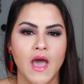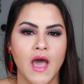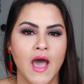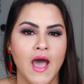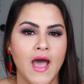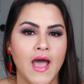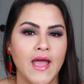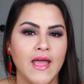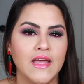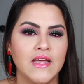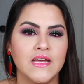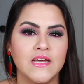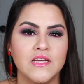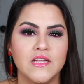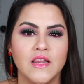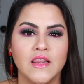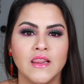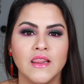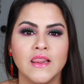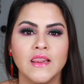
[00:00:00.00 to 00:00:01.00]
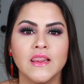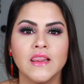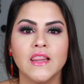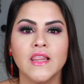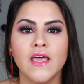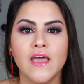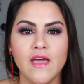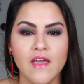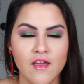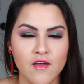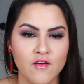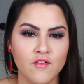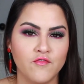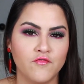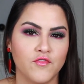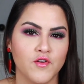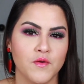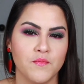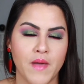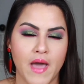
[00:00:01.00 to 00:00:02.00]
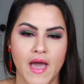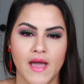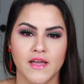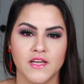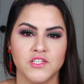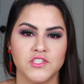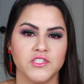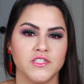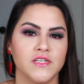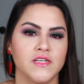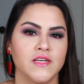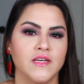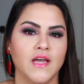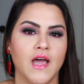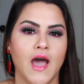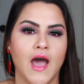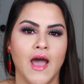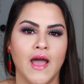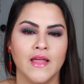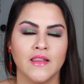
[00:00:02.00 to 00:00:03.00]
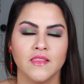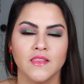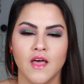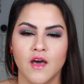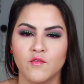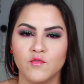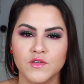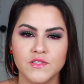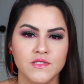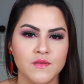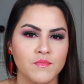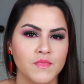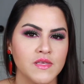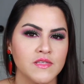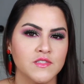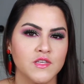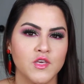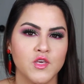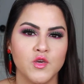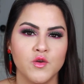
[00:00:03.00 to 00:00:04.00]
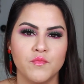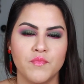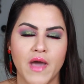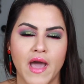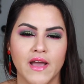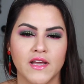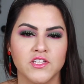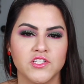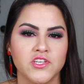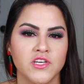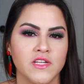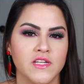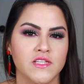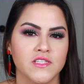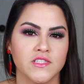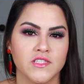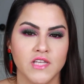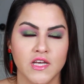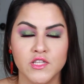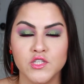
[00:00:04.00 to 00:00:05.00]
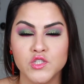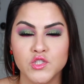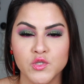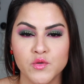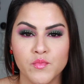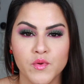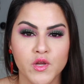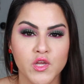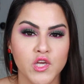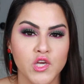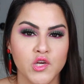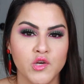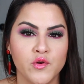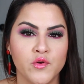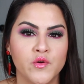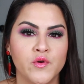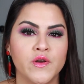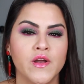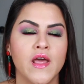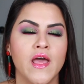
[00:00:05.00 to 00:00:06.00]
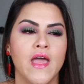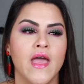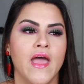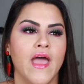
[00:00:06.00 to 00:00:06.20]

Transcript: I live for packaging. I love when something's a cute packaging and it's done super cute.